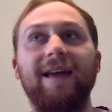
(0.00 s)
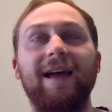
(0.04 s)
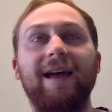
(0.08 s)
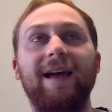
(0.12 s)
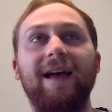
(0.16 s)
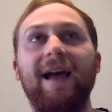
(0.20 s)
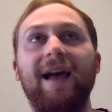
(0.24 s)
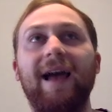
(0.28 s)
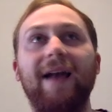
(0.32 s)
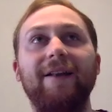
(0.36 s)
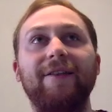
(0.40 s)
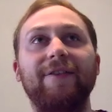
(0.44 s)

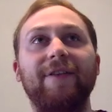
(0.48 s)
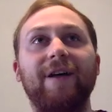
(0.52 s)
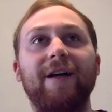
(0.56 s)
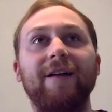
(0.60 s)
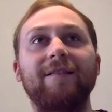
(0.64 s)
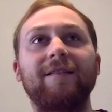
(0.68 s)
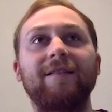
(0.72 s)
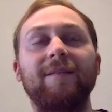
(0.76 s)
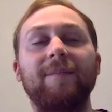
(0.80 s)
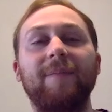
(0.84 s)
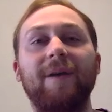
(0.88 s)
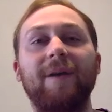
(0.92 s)
had
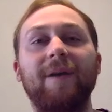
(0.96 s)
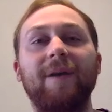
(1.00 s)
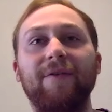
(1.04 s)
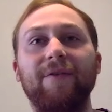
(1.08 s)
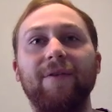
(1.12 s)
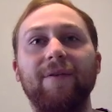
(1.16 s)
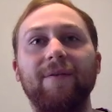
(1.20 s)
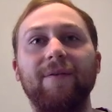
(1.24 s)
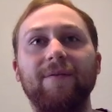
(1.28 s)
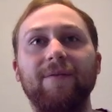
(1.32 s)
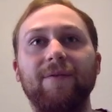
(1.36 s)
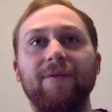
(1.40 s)
thoughts
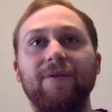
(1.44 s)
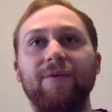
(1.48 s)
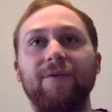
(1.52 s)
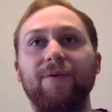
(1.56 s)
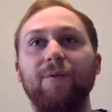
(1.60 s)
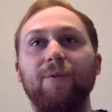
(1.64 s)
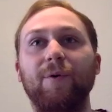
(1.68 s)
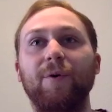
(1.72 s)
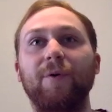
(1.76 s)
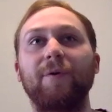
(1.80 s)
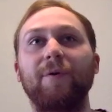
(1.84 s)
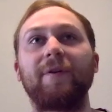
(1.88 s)
about
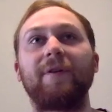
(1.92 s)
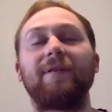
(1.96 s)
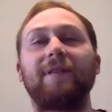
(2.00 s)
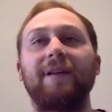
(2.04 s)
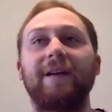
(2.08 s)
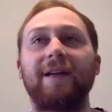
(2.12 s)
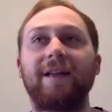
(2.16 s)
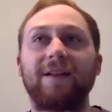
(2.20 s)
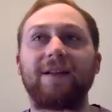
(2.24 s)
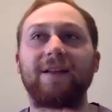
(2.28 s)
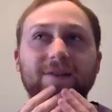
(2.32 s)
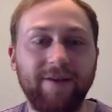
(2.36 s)
the world,
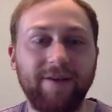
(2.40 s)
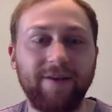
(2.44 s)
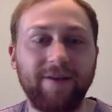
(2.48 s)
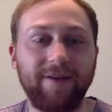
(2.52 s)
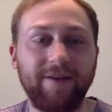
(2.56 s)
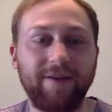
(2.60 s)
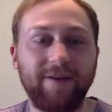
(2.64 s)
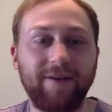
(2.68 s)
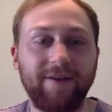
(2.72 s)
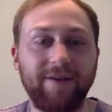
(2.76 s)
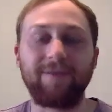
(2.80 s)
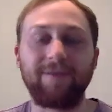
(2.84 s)
and like
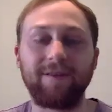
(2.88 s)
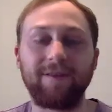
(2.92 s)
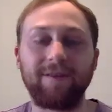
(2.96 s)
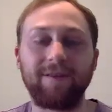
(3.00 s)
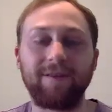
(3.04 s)
just they were